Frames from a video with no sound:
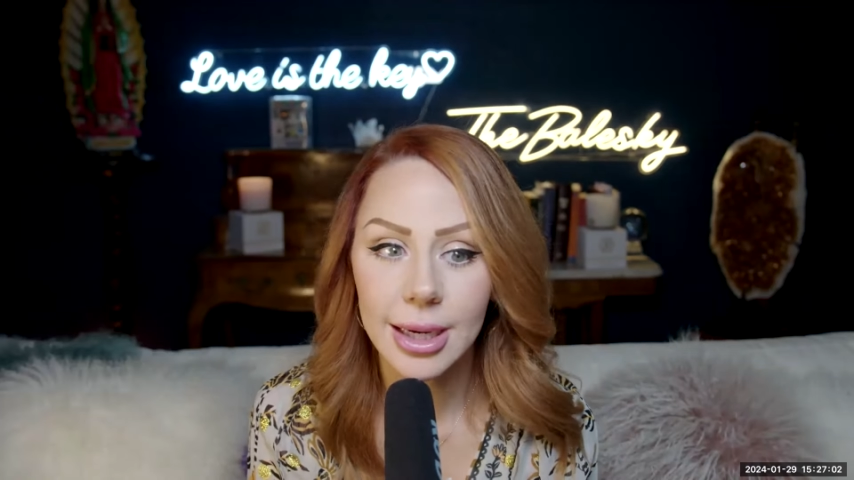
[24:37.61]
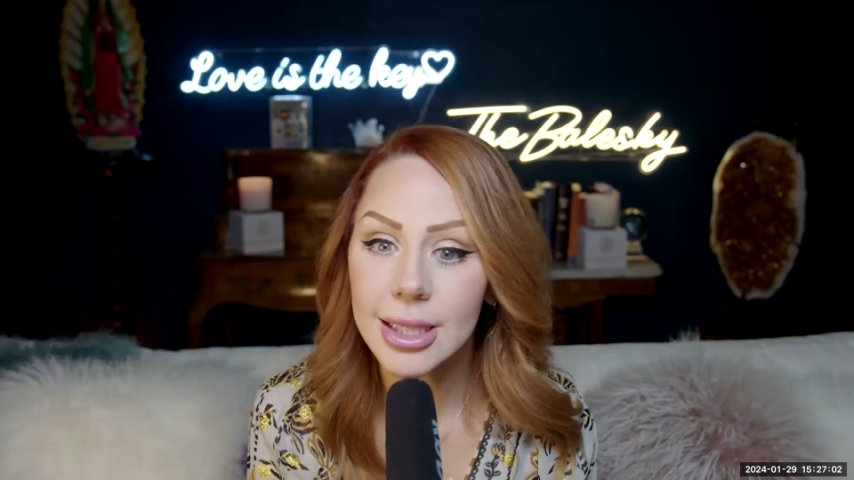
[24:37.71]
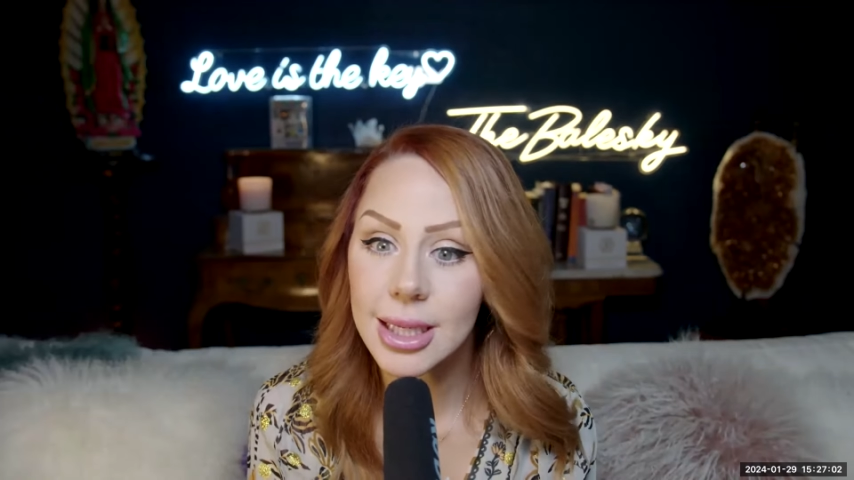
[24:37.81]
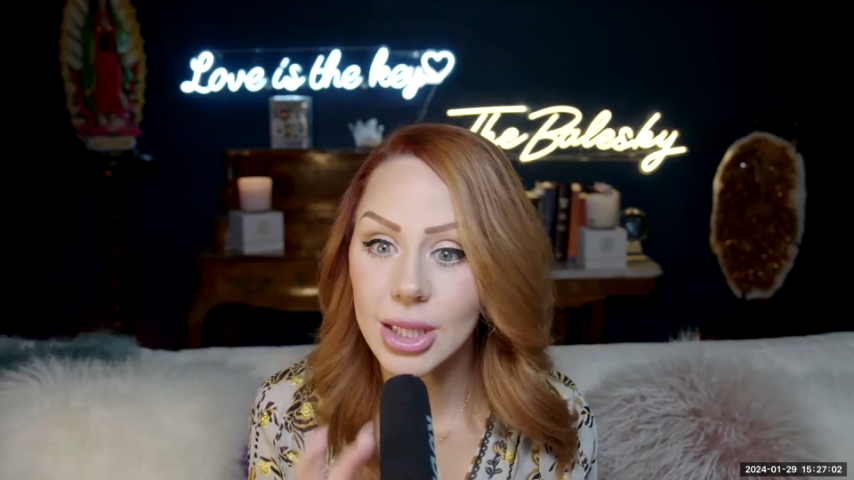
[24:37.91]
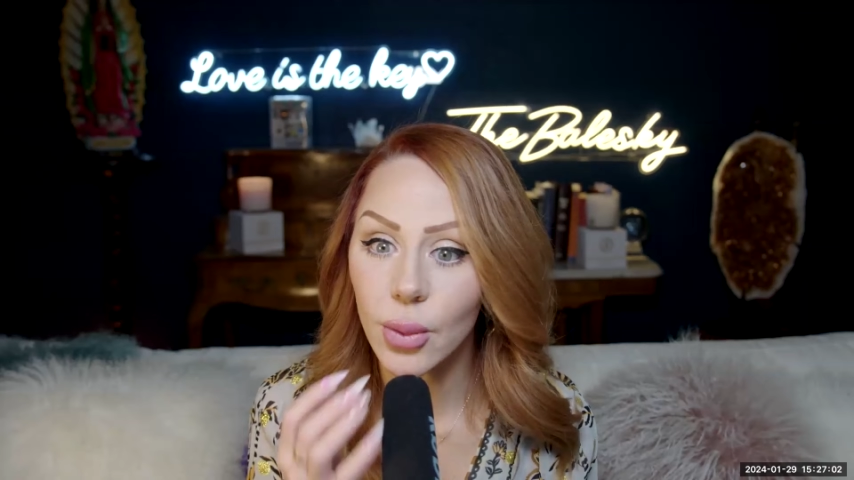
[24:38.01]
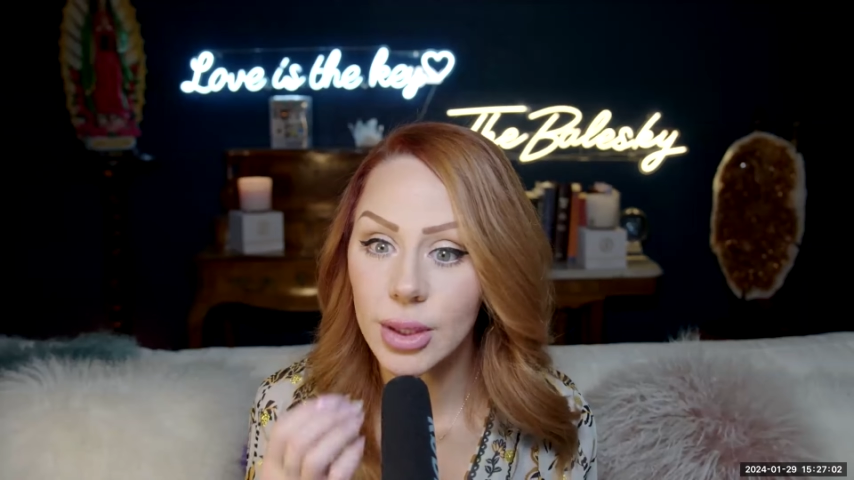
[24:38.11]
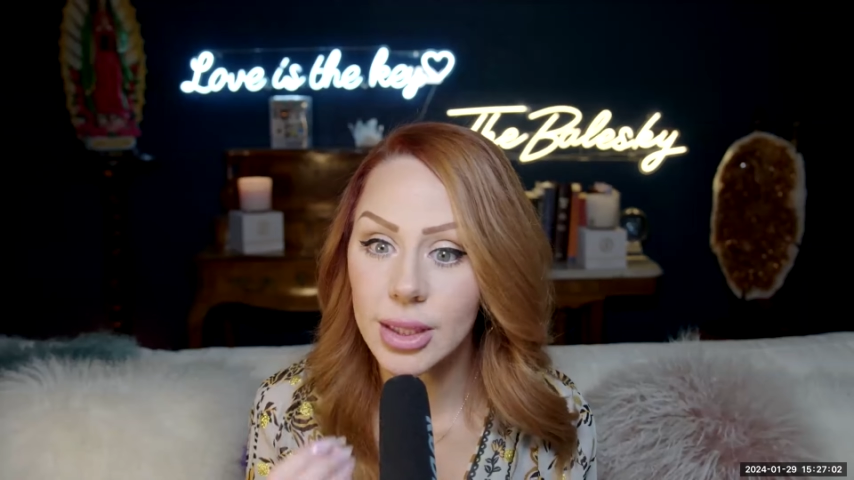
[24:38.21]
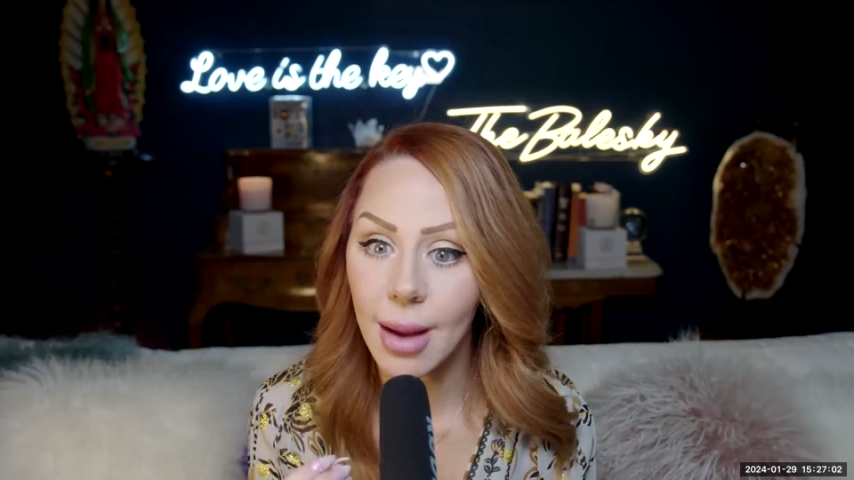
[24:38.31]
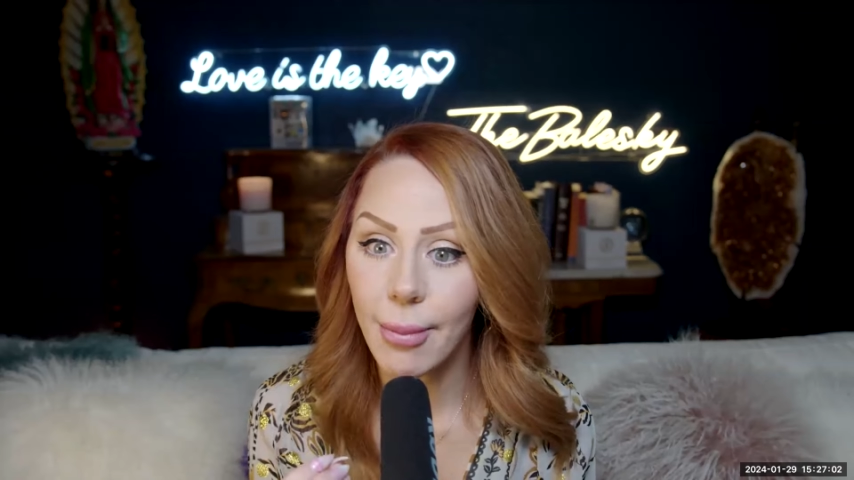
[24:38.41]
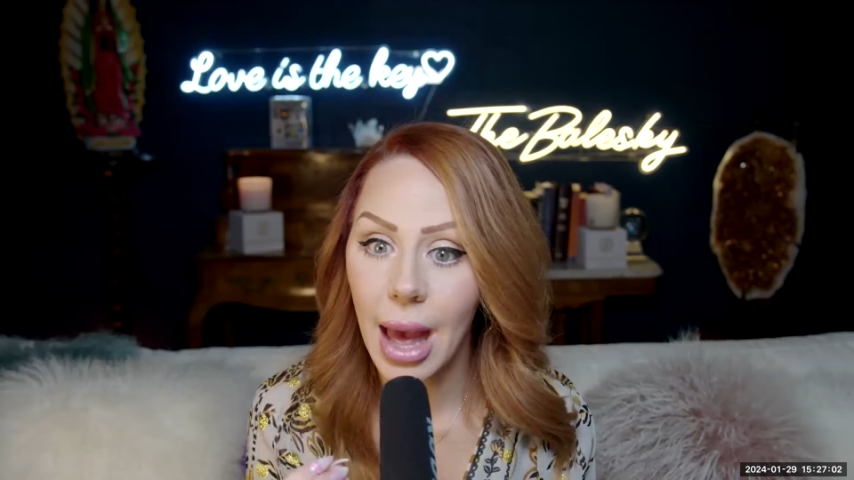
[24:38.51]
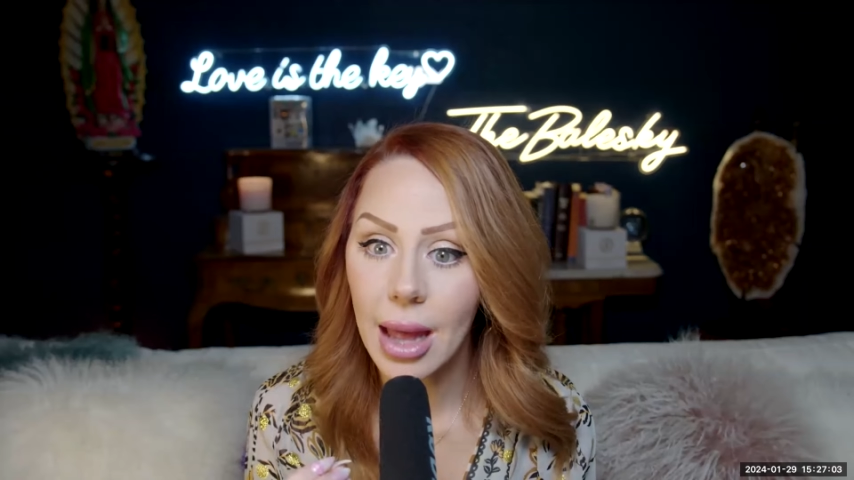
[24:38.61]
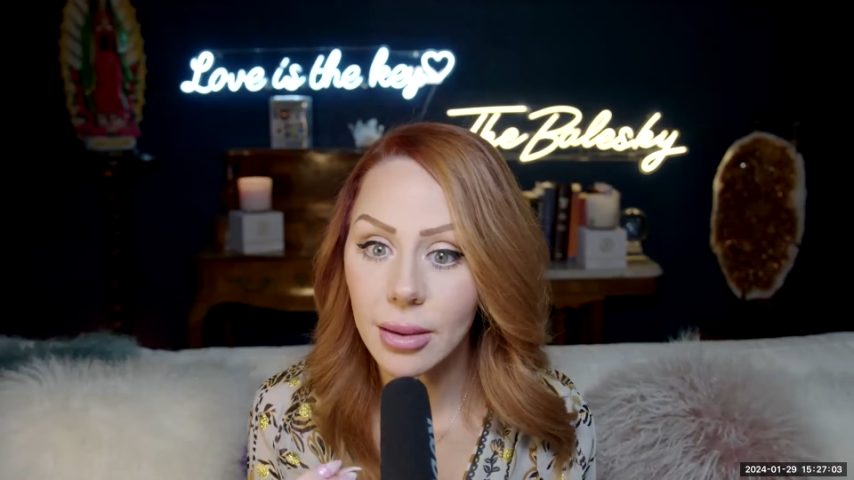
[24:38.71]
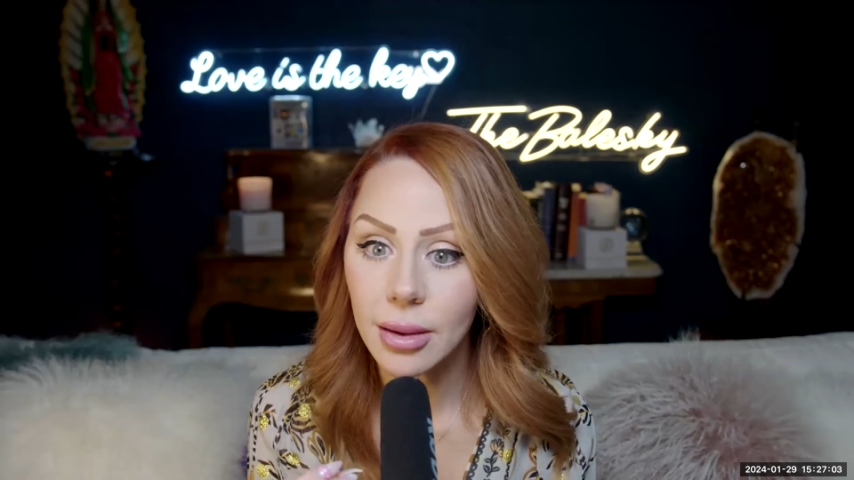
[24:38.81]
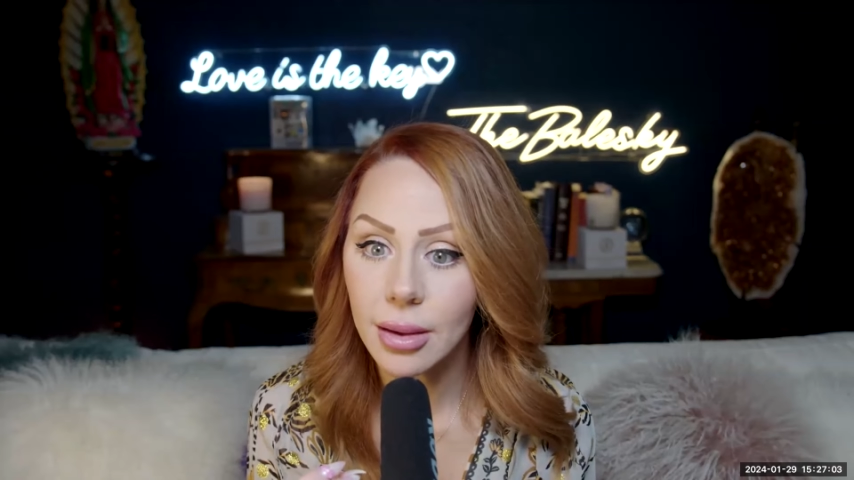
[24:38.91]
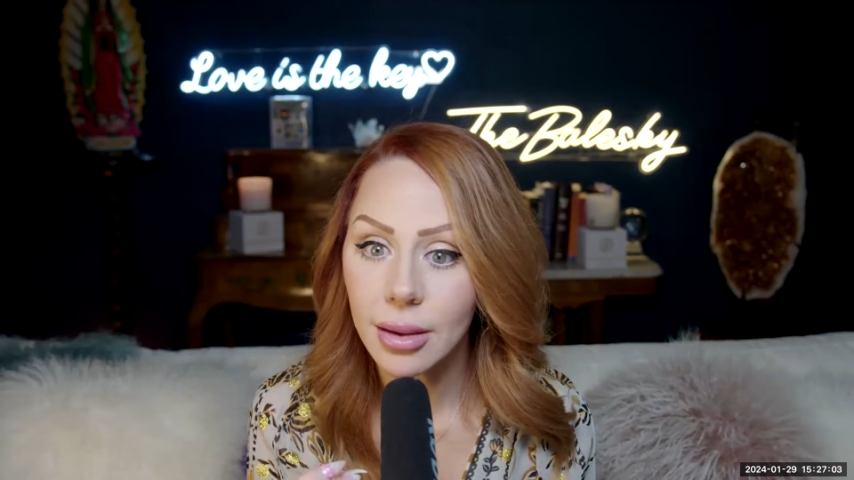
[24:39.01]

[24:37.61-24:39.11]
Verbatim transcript: dentist because it wasn't that bad.